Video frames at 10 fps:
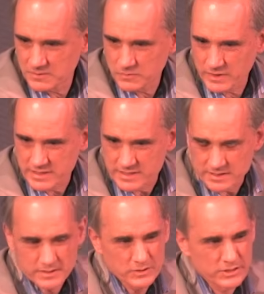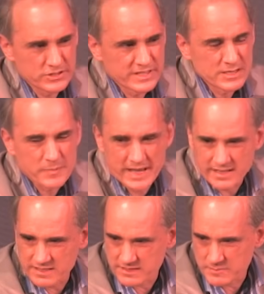What is it? Did you see the
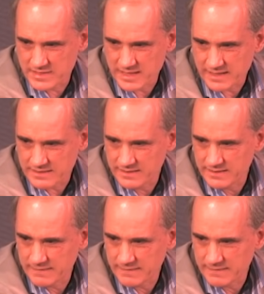paganism in that?